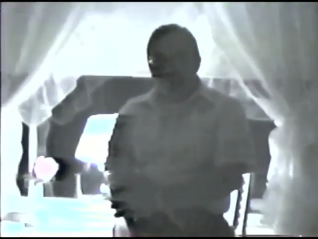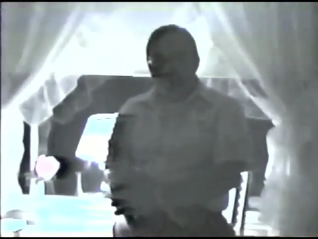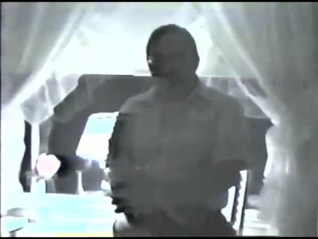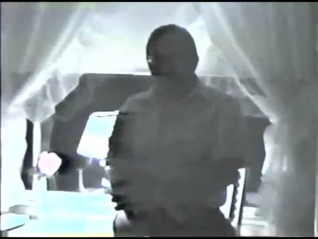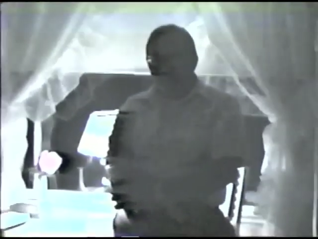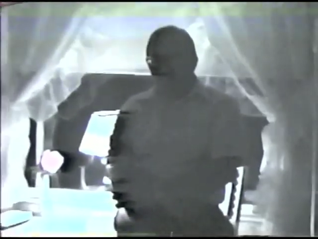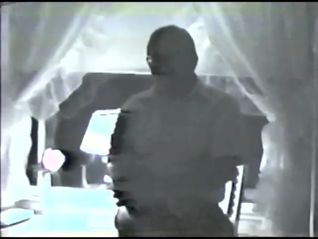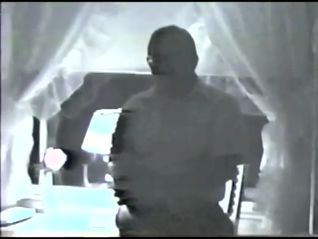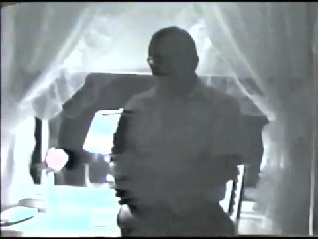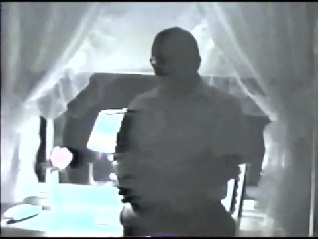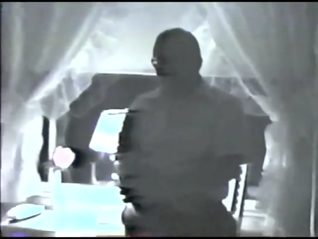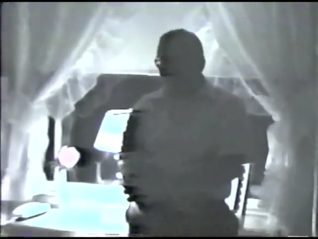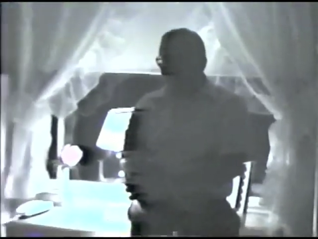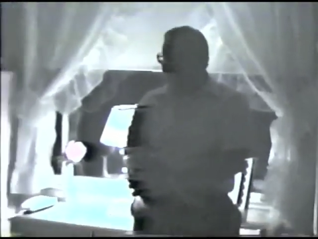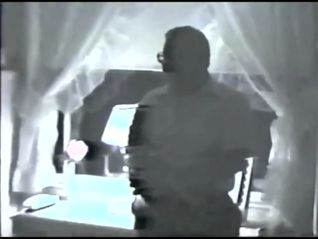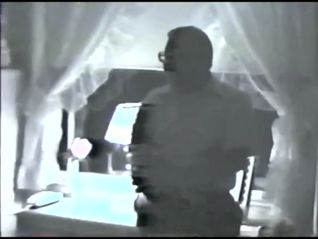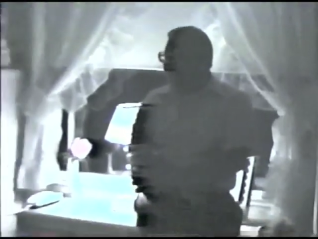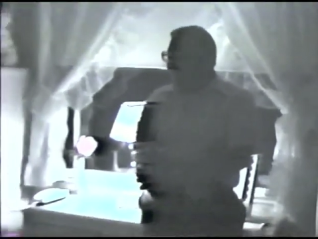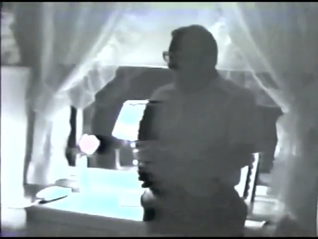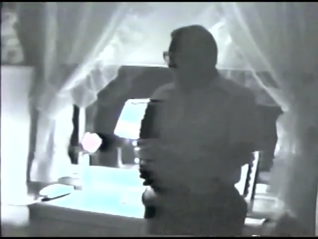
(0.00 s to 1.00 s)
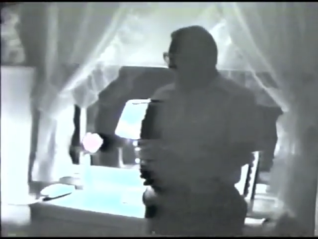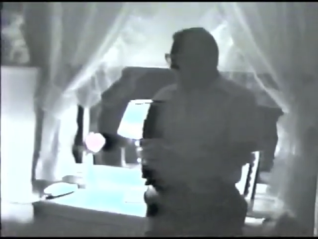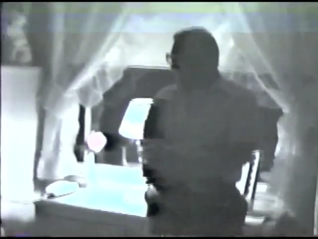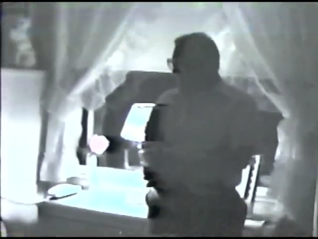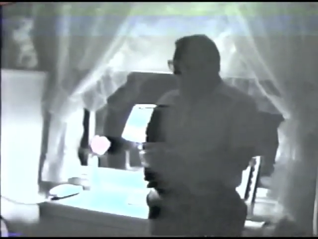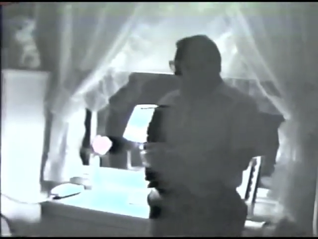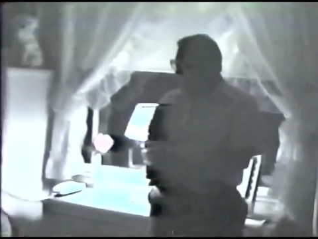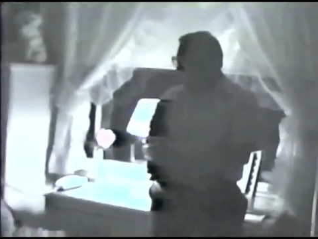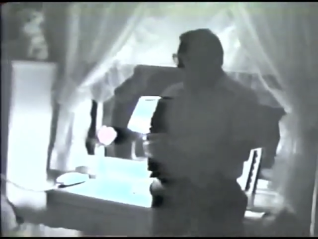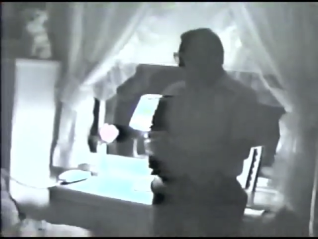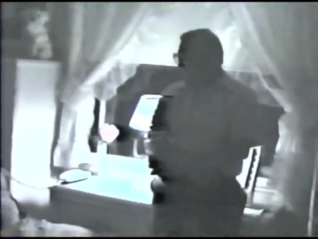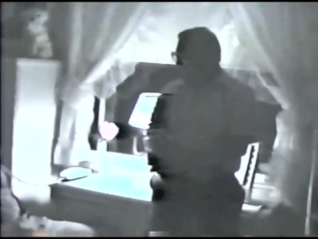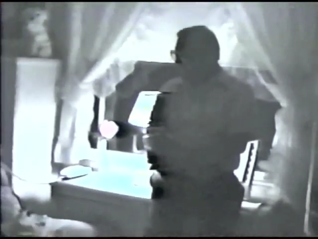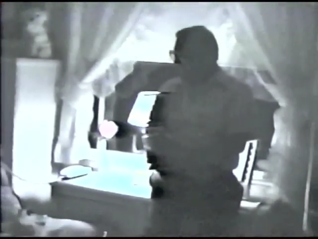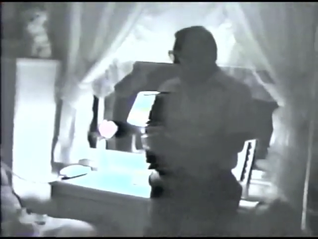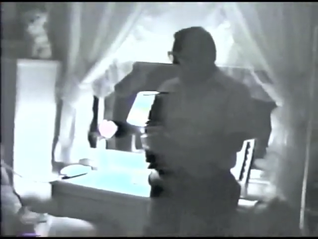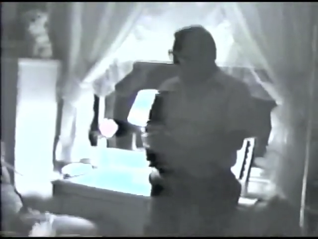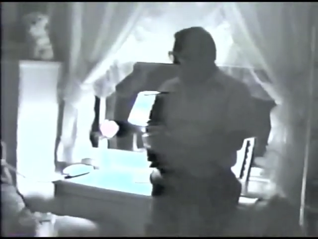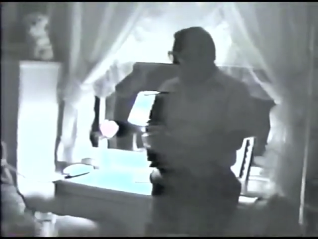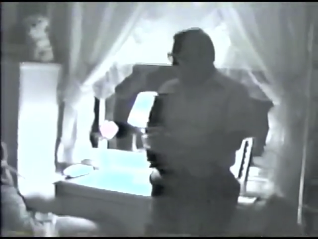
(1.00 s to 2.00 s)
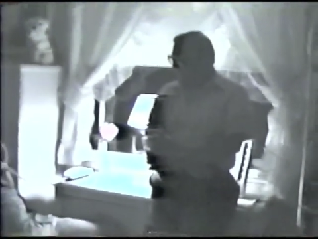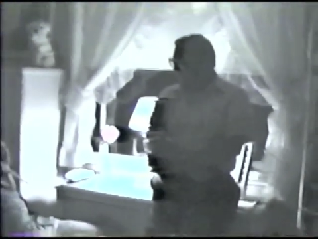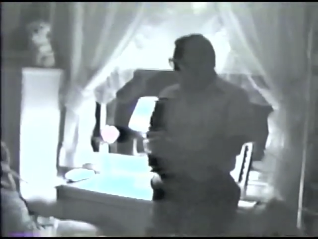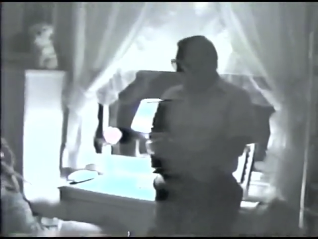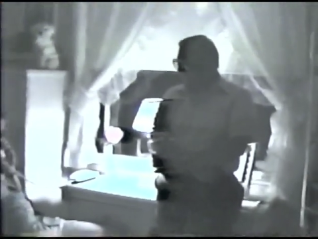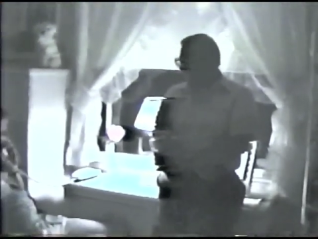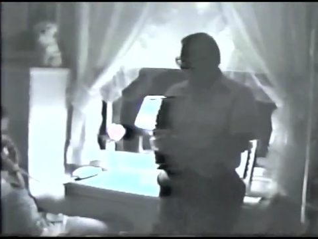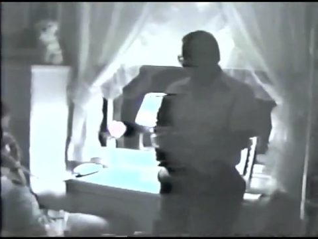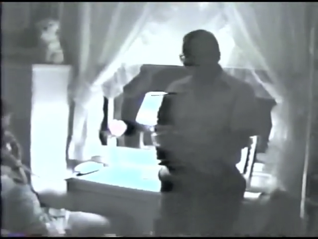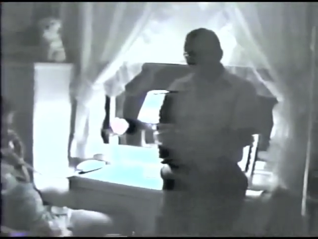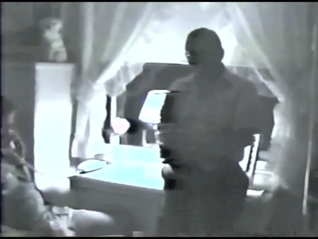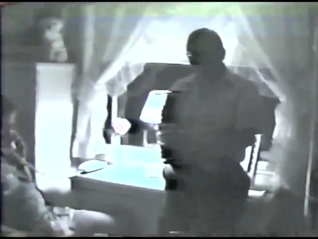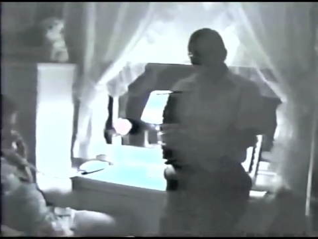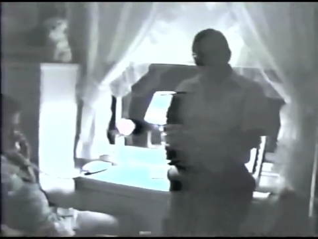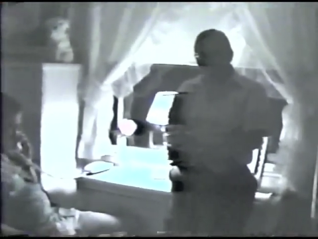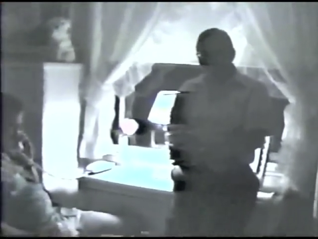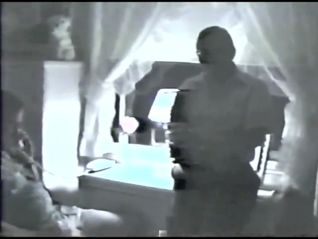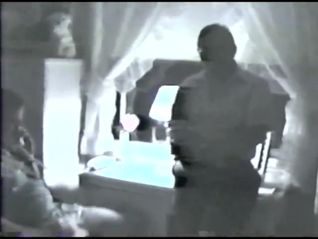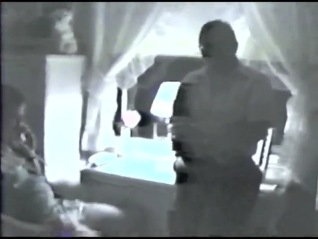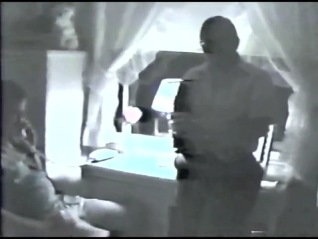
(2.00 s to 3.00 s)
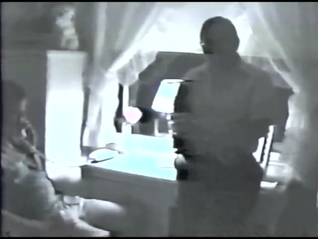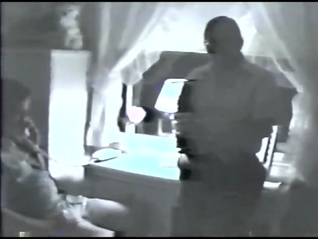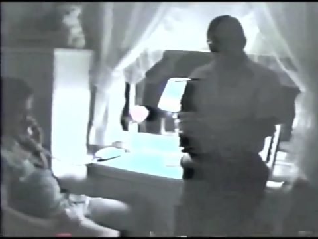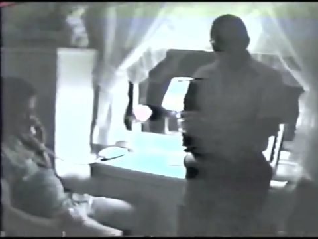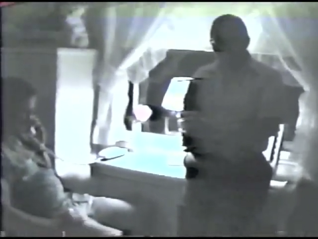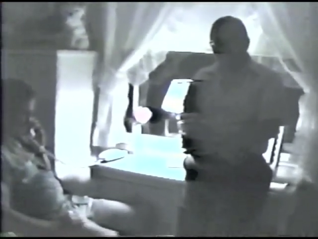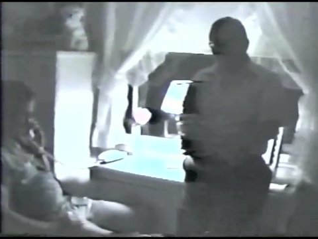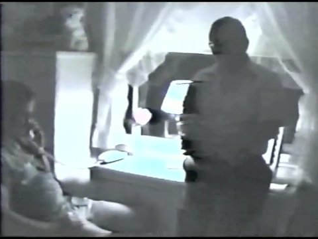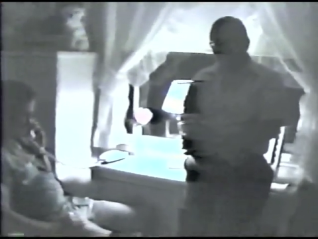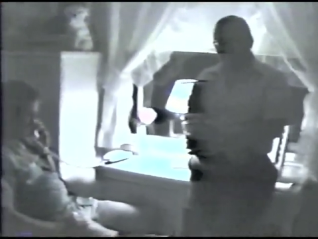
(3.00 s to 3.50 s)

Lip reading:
No face is visible, so there are no lips to read.